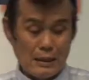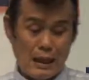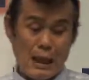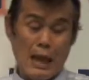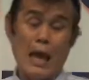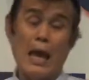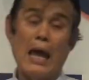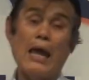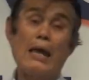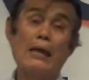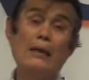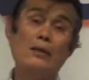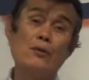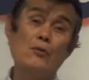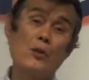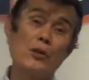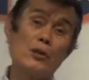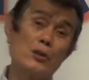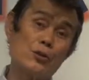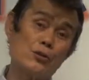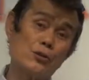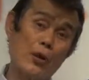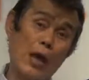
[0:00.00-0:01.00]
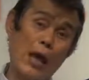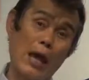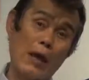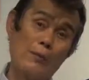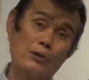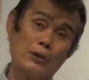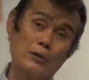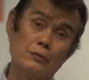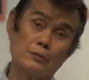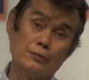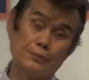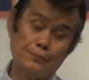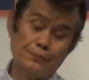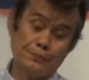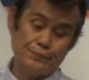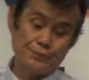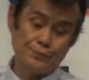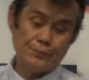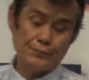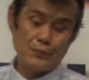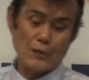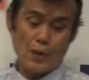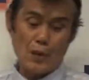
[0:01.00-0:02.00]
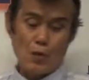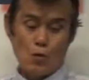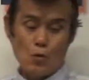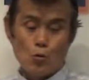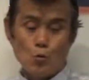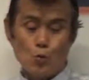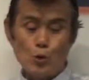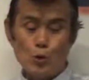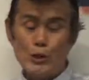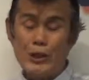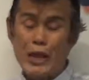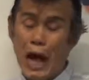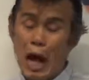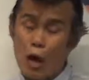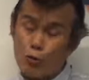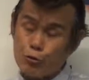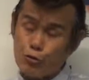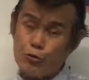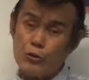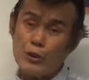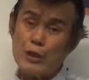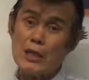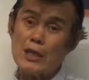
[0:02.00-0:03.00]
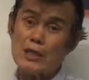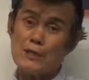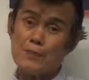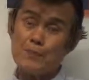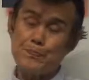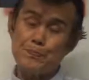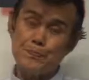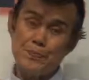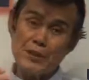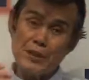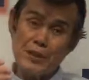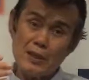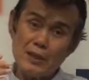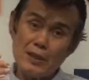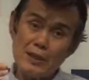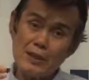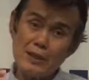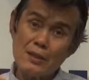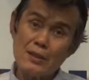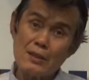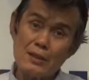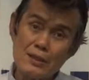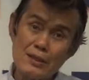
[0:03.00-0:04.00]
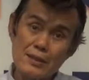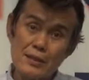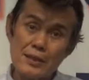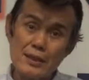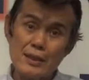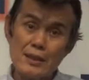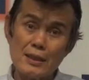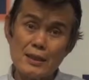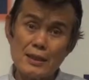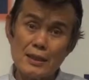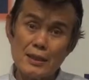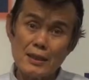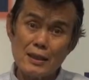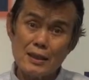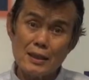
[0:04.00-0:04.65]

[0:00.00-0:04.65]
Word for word: and went to heaven without experiencing